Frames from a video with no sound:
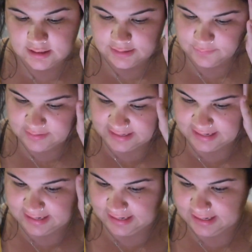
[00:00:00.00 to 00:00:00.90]

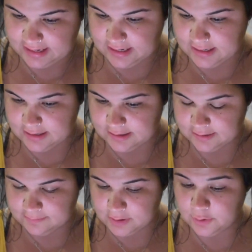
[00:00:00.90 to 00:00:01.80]
okay,
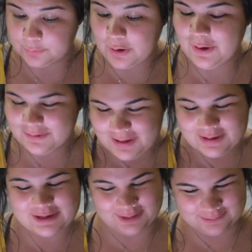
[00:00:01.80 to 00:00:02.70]

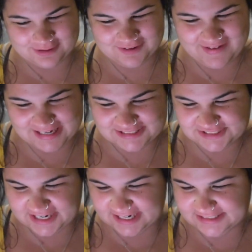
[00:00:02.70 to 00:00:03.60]
Colorado
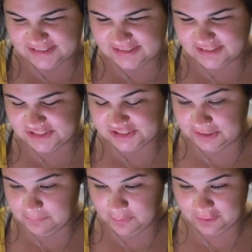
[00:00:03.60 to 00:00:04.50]
XJ
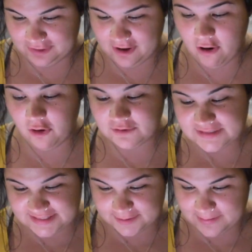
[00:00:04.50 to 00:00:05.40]
Jeep her
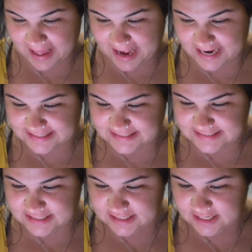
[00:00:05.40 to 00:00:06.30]
also asked,
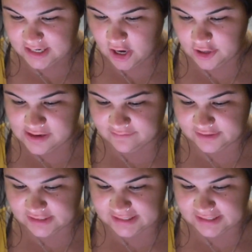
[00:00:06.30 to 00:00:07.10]
are you ever gonna